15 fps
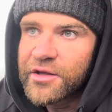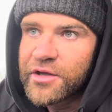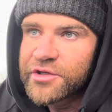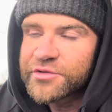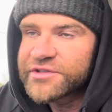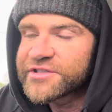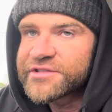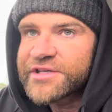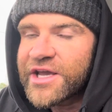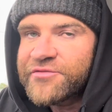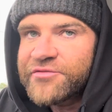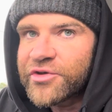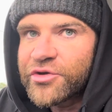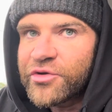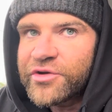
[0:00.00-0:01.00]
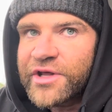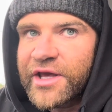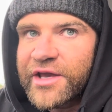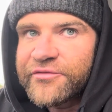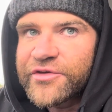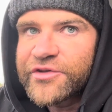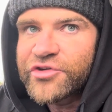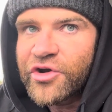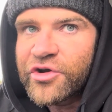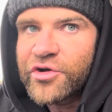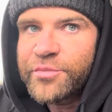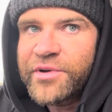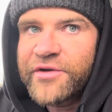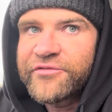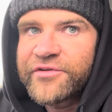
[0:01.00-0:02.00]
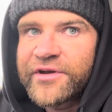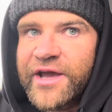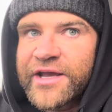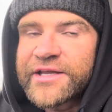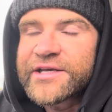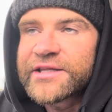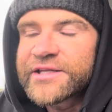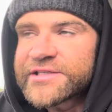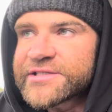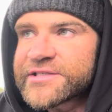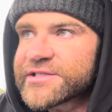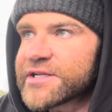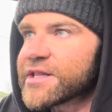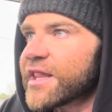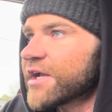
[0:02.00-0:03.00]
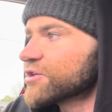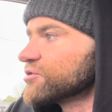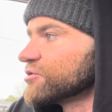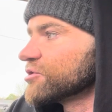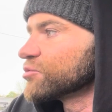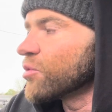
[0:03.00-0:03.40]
So it's the same for uni. If you turn up every day and you listen to the lecturers,